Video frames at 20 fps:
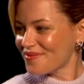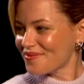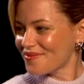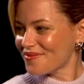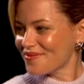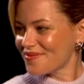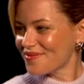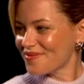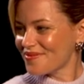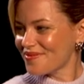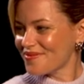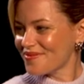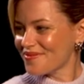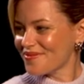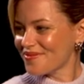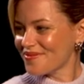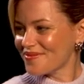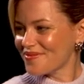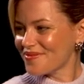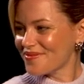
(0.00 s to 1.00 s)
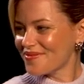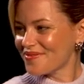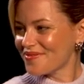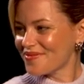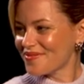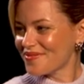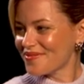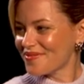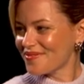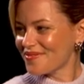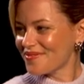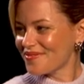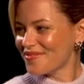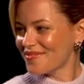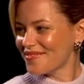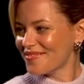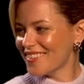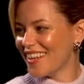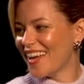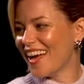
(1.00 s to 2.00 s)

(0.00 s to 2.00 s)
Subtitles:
(silent)